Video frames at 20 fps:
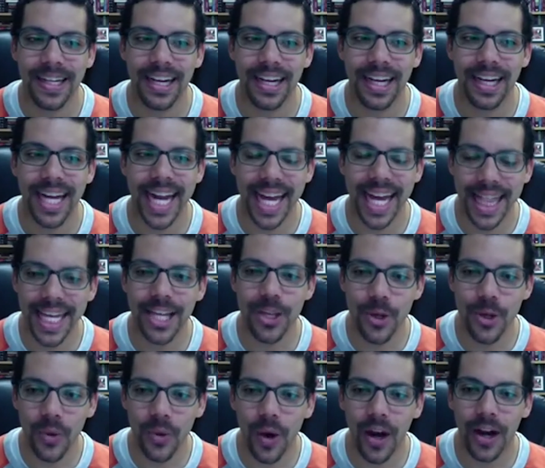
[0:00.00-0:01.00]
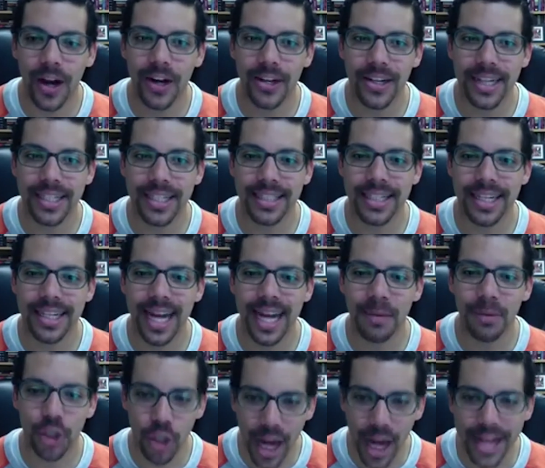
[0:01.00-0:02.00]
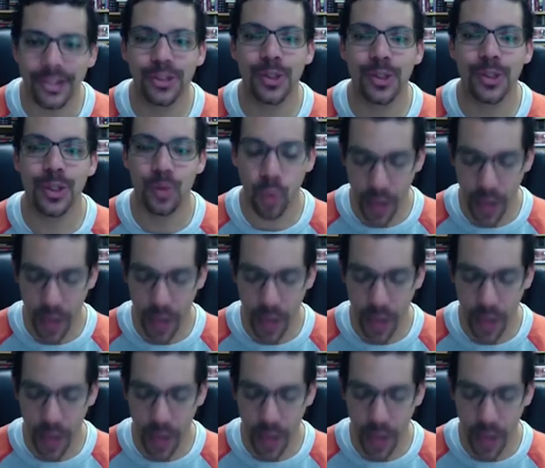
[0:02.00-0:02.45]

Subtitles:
And I think you are, and I'm trying to as